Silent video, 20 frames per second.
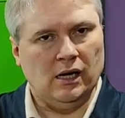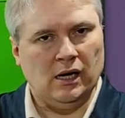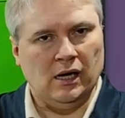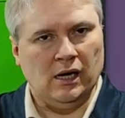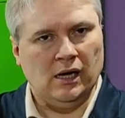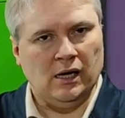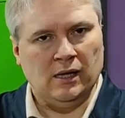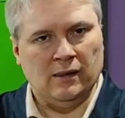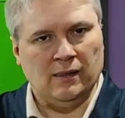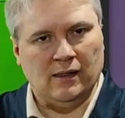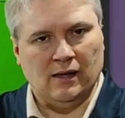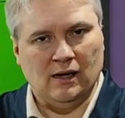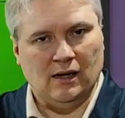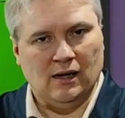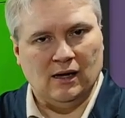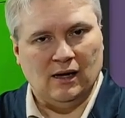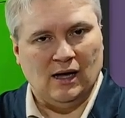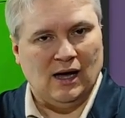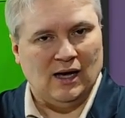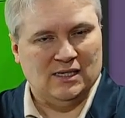and
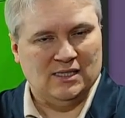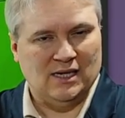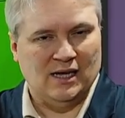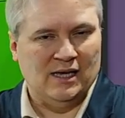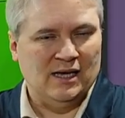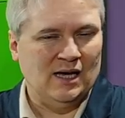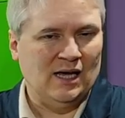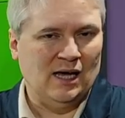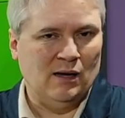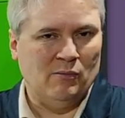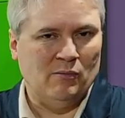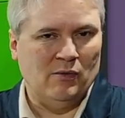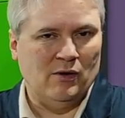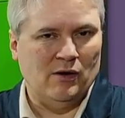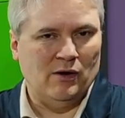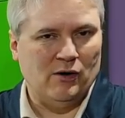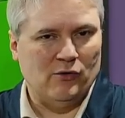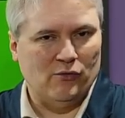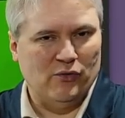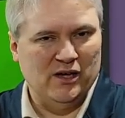as I am
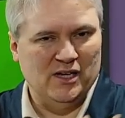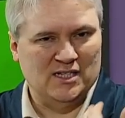a